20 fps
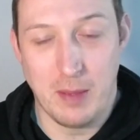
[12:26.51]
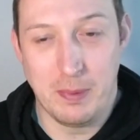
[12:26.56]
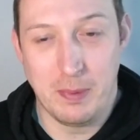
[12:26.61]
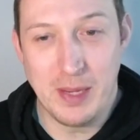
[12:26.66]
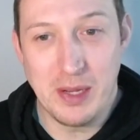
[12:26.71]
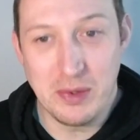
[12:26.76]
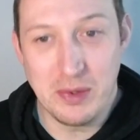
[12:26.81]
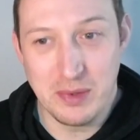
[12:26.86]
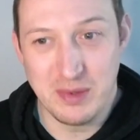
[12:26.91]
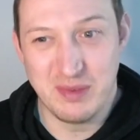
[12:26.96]

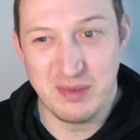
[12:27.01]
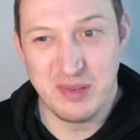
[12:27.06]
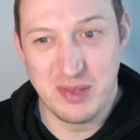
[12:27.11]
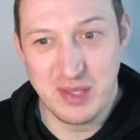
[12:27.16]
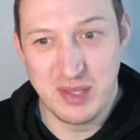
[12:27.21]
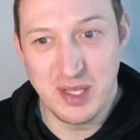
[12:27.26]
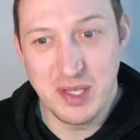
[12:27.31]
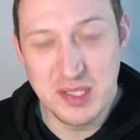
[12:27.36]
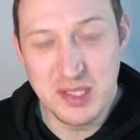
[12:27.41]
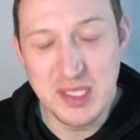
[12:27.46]
about
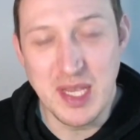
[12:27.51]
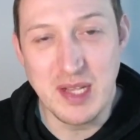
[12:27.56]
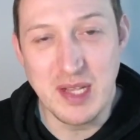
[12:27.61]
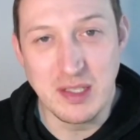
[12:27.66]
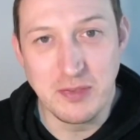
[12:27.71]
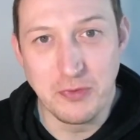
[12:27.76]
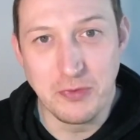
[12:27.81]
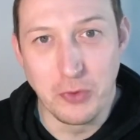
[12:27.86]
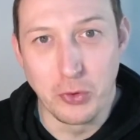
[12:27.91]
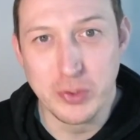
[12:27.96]

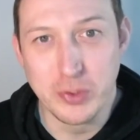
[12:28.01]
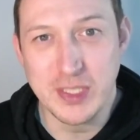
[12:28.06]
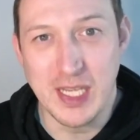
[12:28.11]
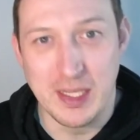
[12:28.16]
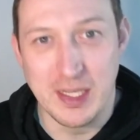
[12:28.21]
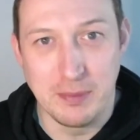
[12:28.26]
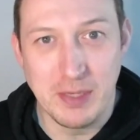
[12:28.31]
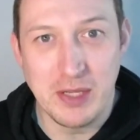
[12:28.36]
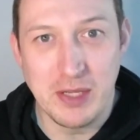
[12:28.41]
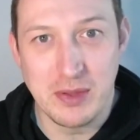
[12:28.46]
13 to
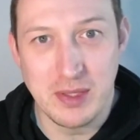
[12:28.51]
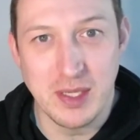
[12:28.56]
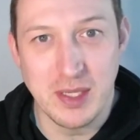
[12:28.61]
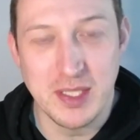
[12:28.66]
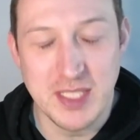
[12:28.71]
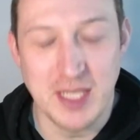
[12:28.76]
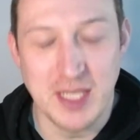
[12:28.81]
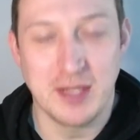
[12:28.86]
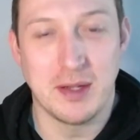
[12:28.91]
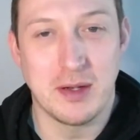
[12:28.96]
14, about
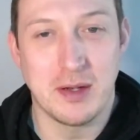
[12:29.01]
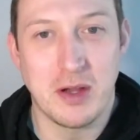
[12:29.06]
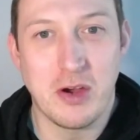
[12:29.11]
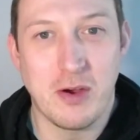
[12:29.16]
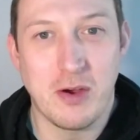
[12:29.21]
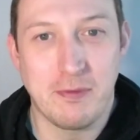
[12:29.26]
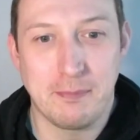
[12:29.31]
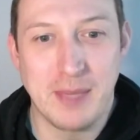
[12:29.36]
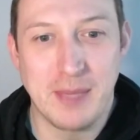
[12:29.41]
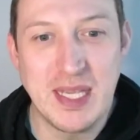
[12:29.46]
13 and a
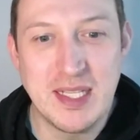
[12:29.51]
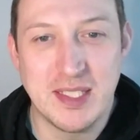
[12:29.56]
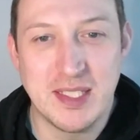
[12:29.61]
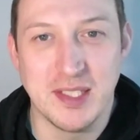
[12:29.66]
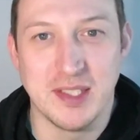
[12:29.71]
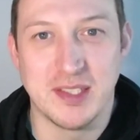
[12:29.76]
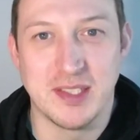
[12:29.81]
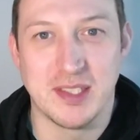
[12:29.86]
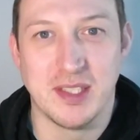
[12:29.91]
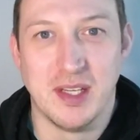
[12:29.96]
half
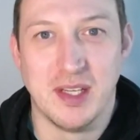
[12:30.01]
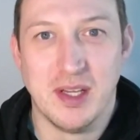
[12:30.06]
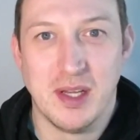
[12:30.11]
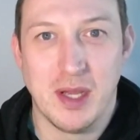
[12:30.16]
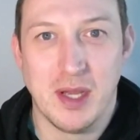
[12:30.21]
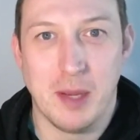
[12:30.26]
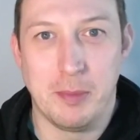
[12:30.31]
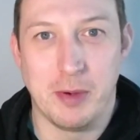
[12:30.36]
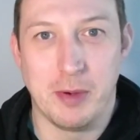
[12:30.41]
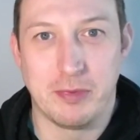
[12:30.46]
meters
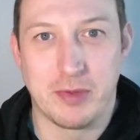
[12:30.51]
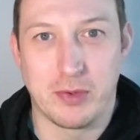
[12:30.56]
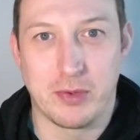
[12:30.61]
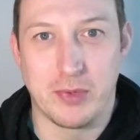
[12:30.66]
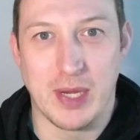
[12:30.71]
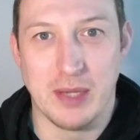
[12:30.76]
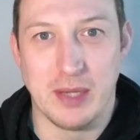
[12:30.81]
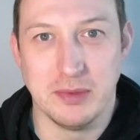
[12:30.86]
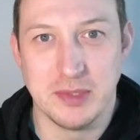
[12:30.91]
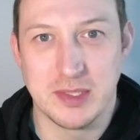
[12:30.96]
above the
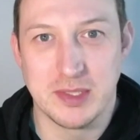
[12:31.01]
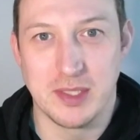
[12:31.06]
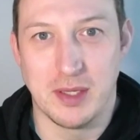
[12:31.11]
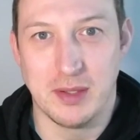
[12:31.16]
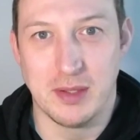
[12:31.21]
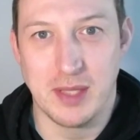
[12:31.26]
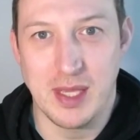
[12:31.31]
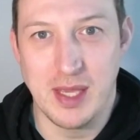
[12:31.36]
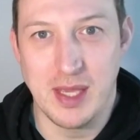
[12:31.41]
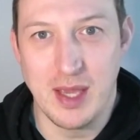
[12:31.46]
ground.
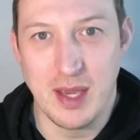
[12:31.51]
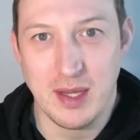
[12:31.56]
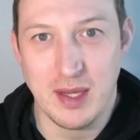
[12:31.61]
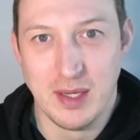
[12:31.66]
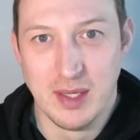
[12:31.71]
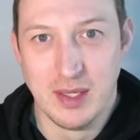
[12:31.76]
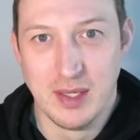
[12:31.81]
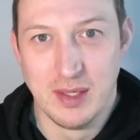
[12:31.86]
So the uh,